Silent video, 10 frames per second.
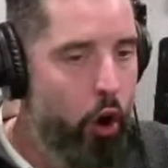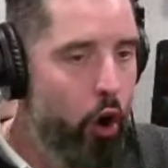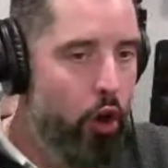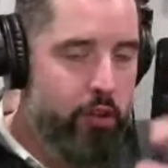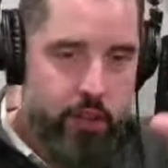
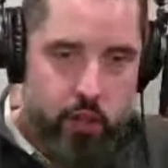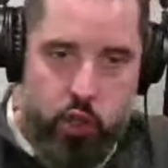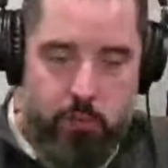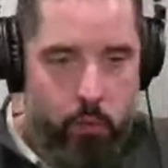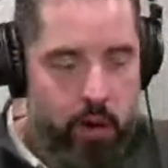All of
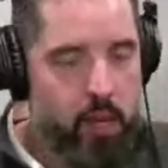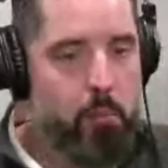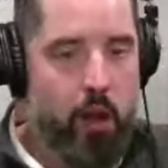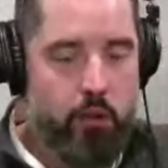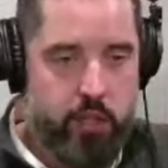this should be
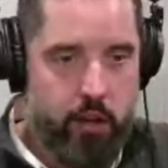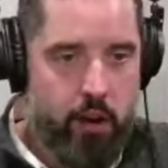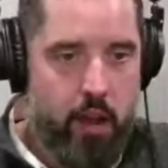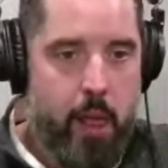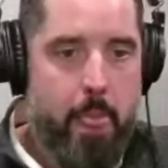ringing bells
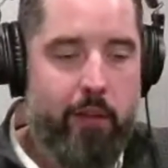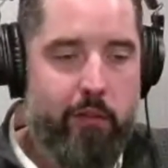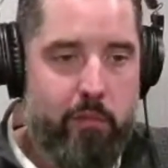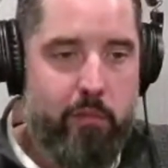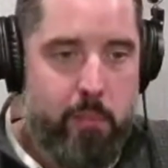here
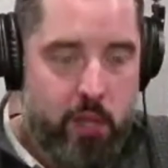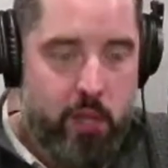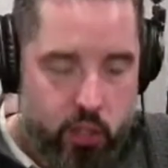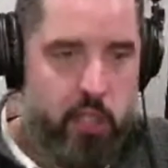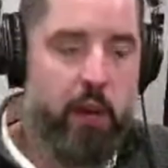of
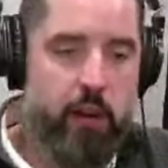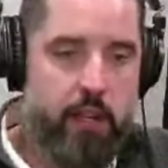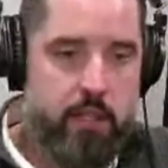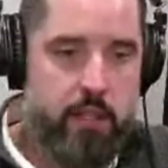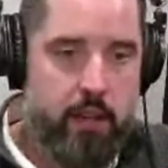mystical
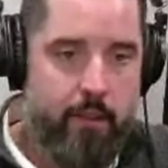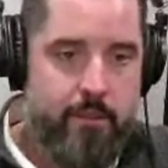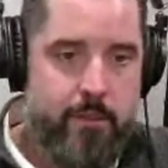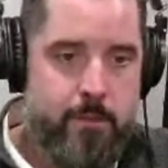experience.